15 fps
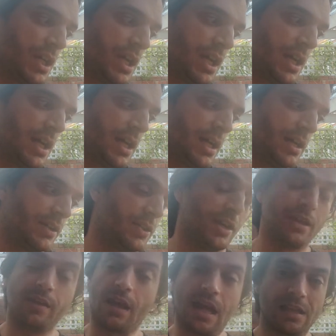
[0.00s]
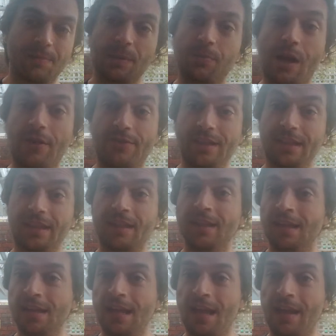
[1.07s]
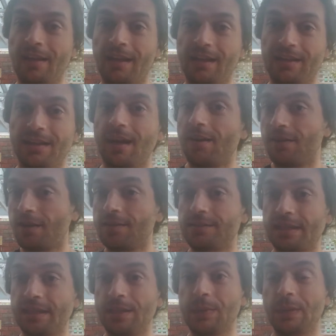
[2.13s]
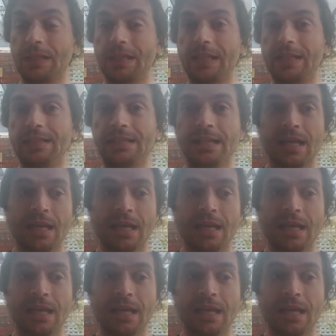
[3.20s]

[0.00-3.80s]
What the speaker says: ask me privately and I'll tell you what it is.